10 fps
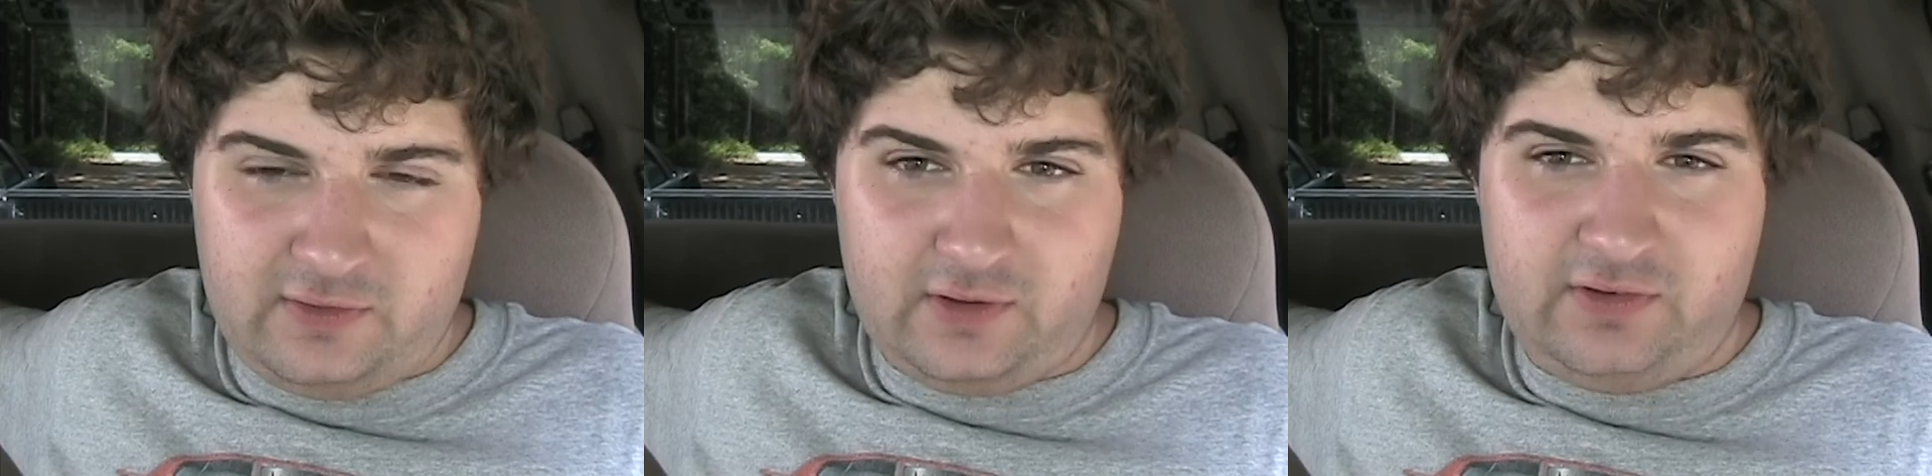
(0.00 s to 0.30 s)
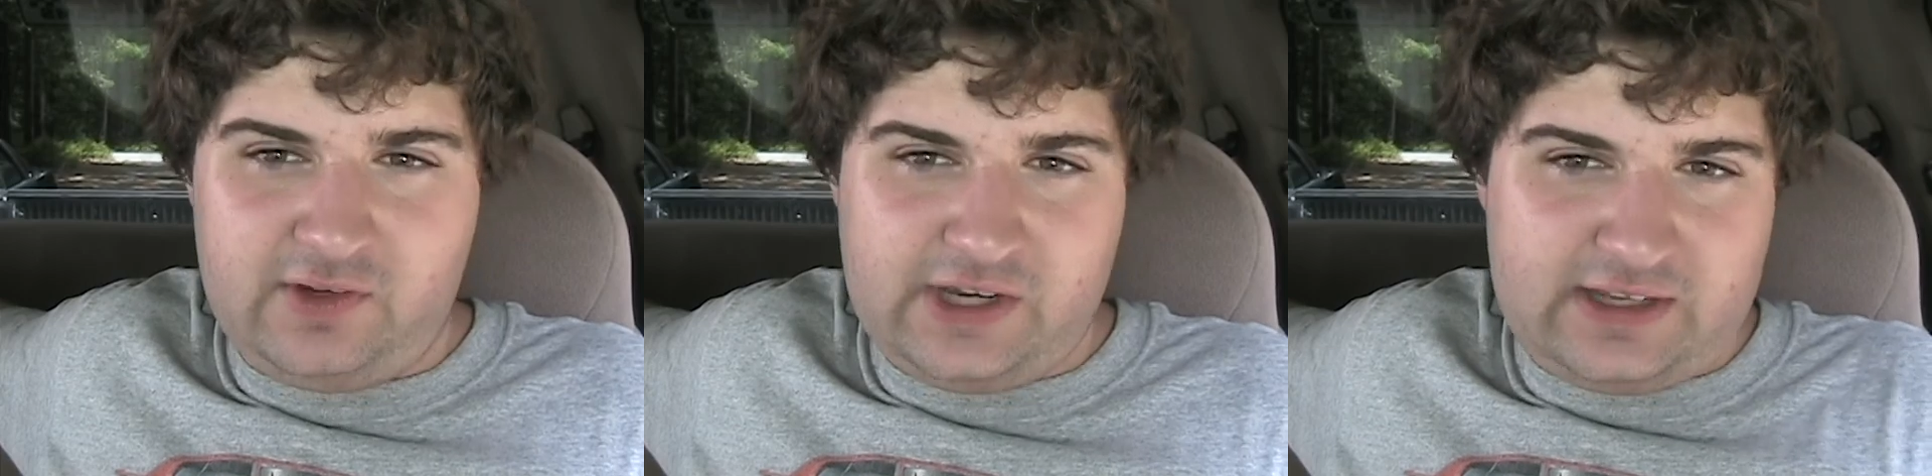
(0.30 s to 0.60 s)
as long
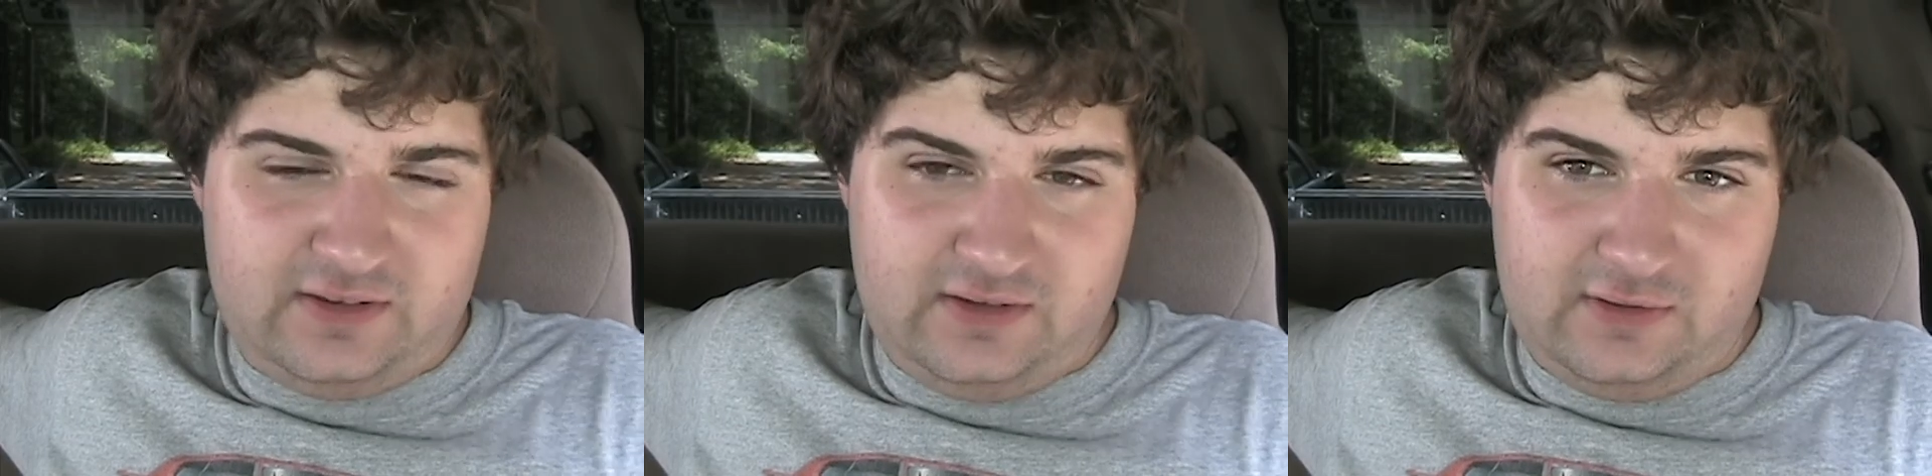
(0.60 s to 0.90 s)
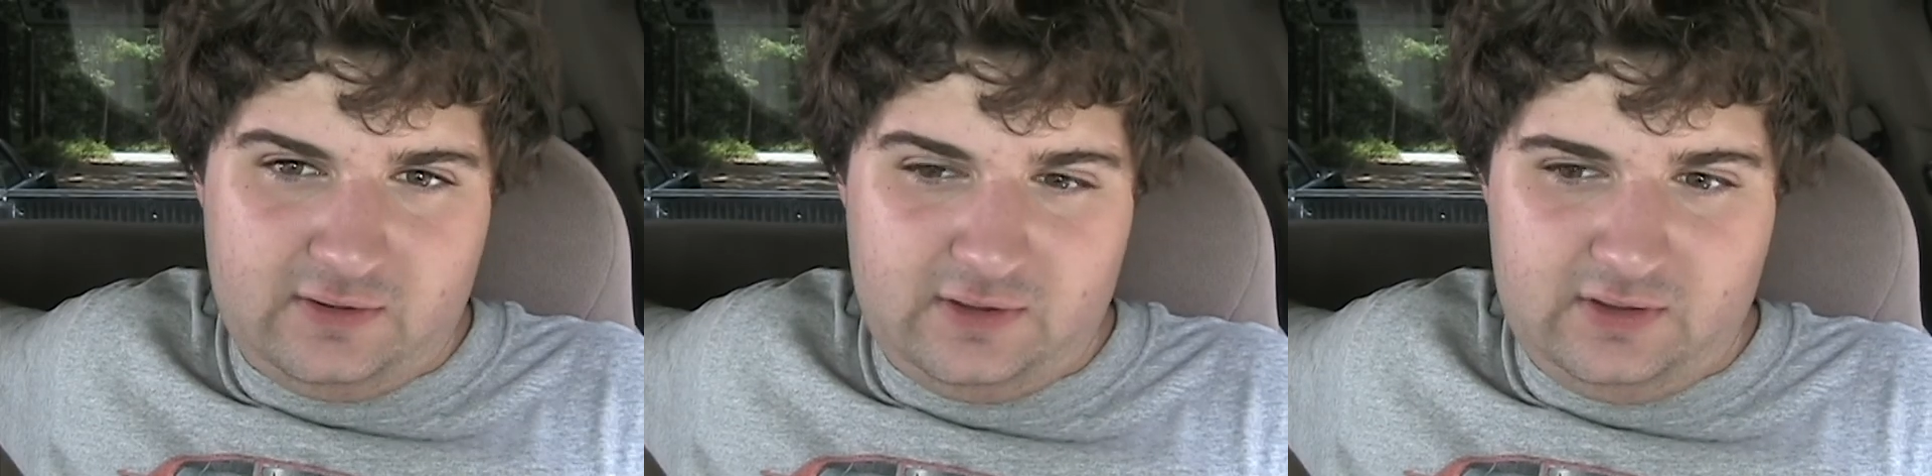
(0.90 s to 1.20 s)
as the chassis is
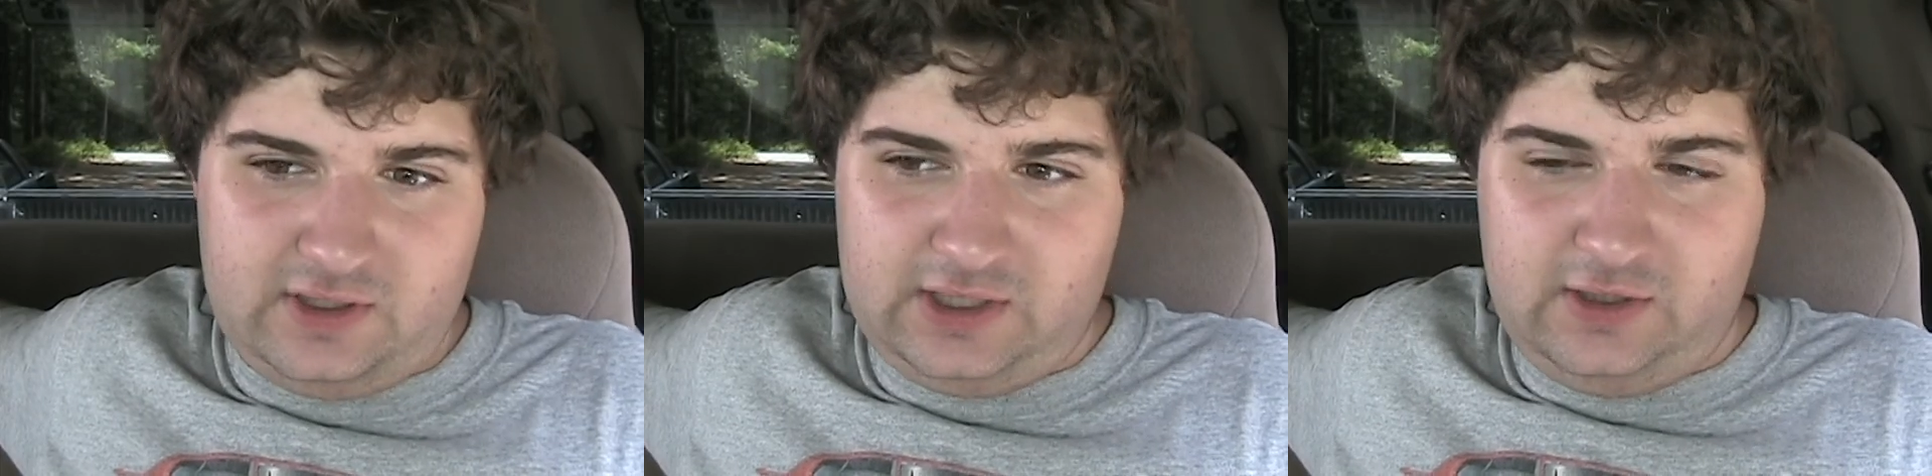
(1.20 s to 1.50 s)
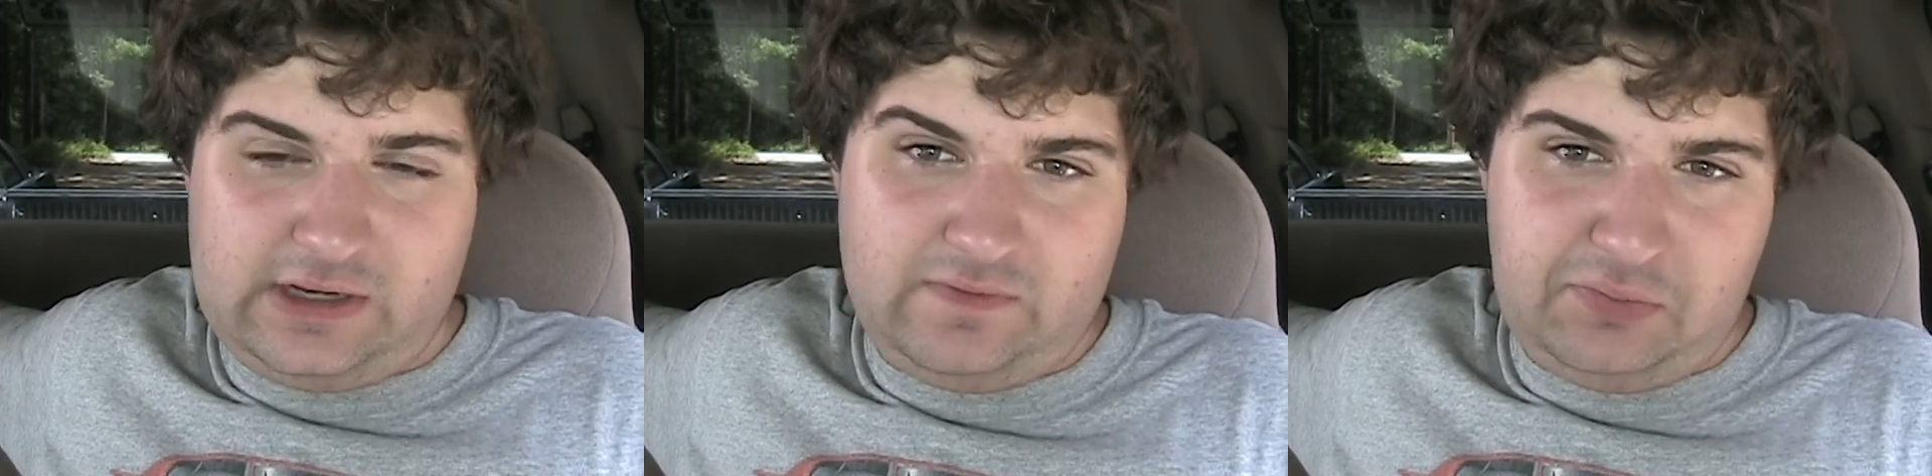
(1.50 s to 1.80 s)
good
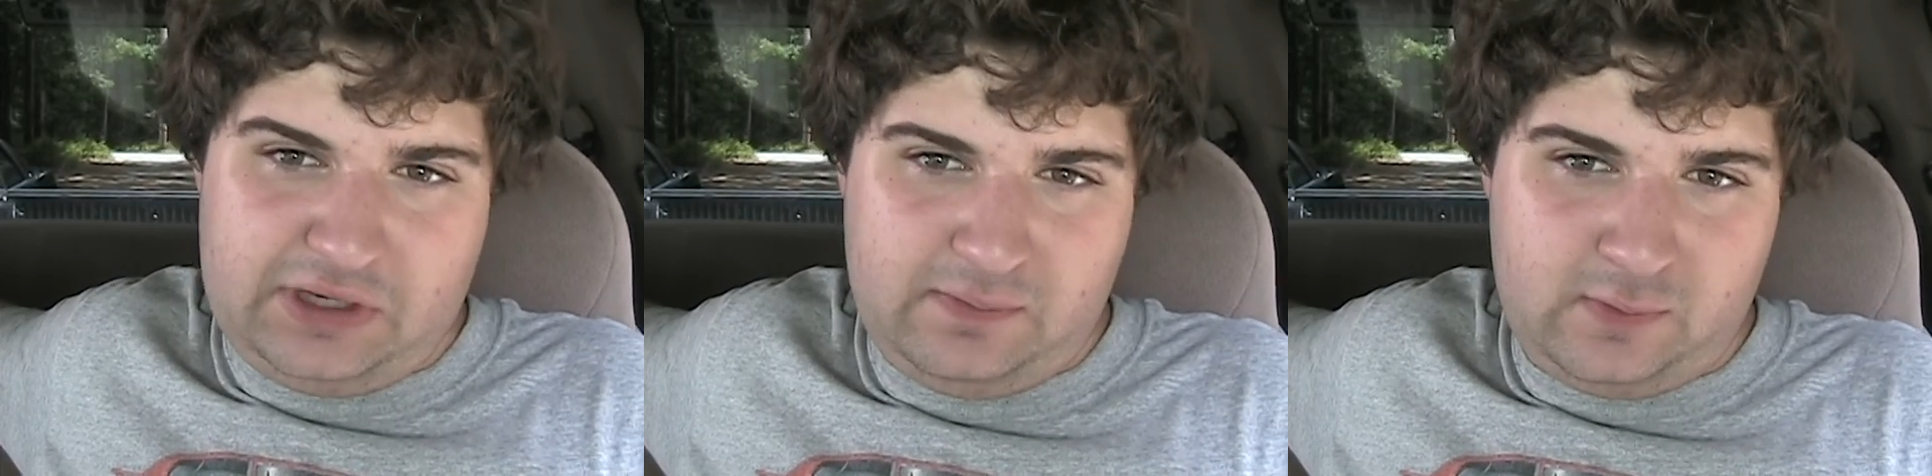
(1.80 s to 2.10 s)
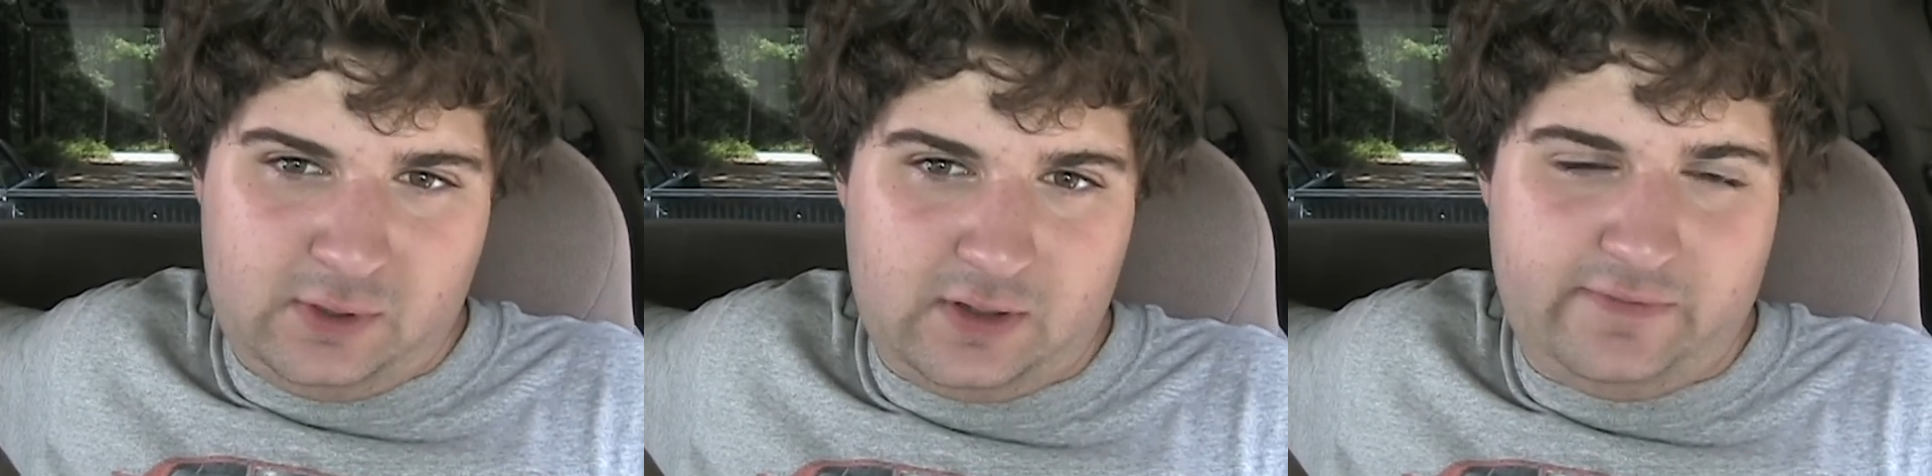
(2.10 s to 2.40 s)
and you have the
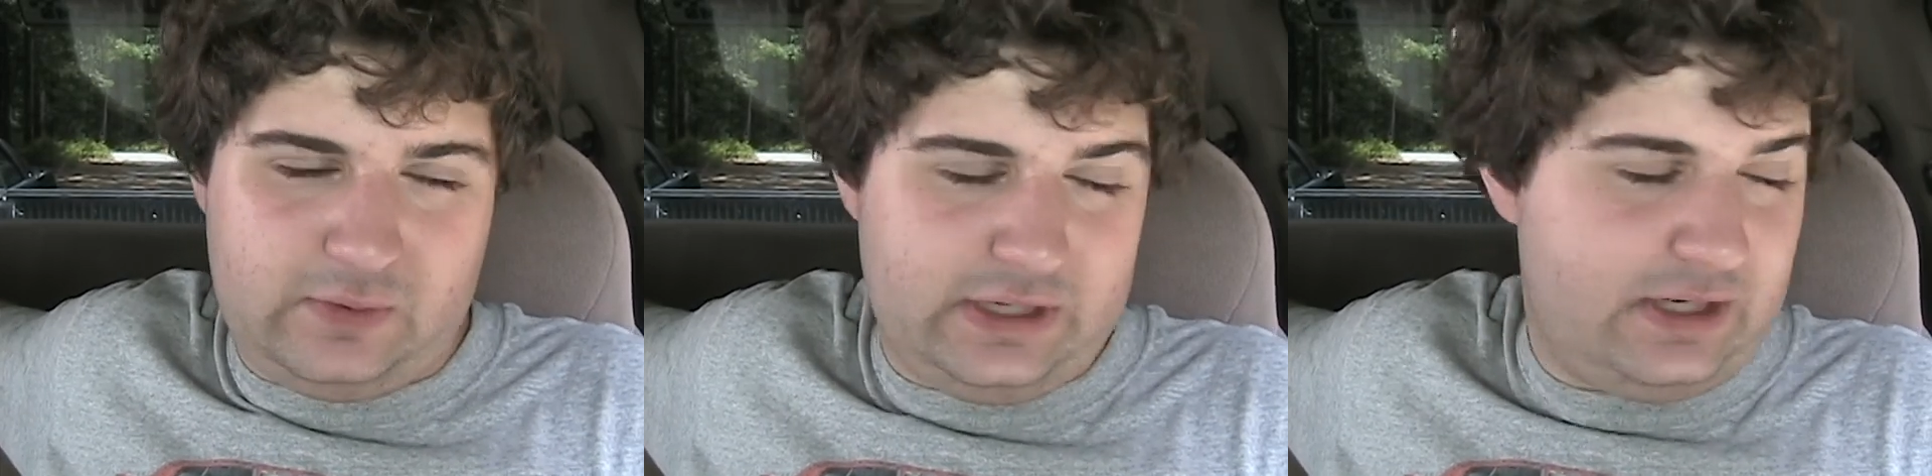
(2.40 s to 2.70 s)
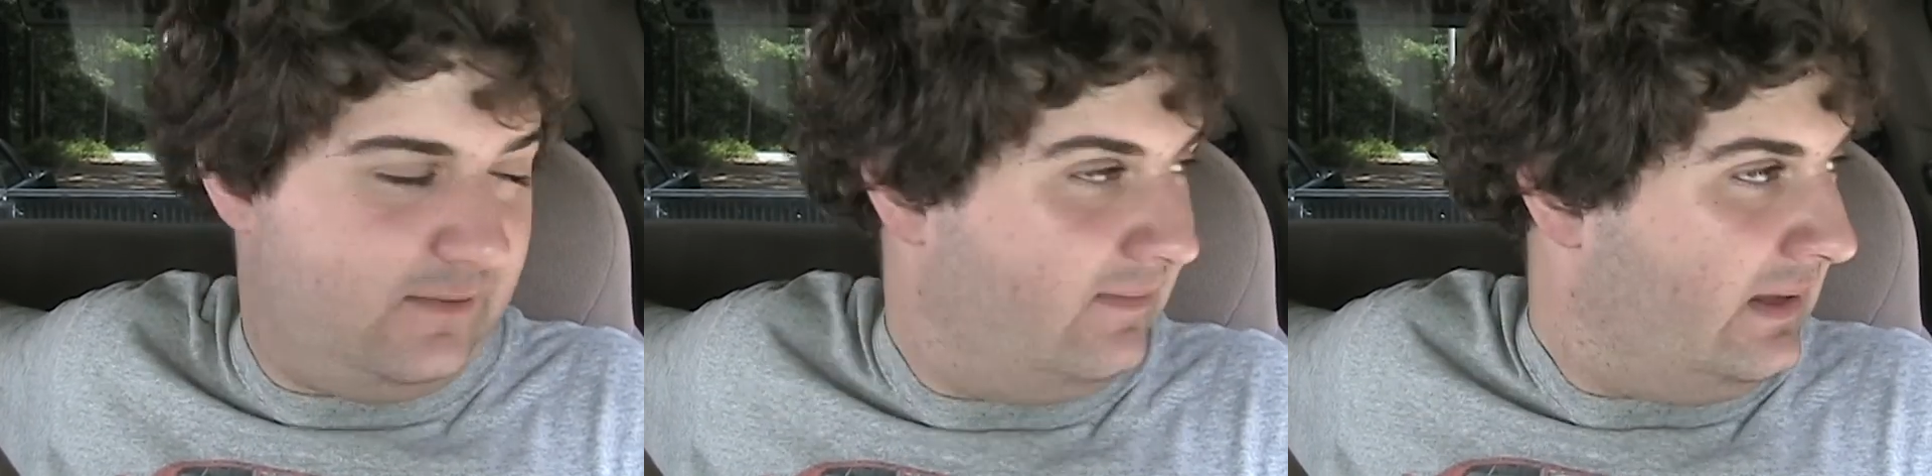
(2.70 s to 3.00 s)
paperwork for it.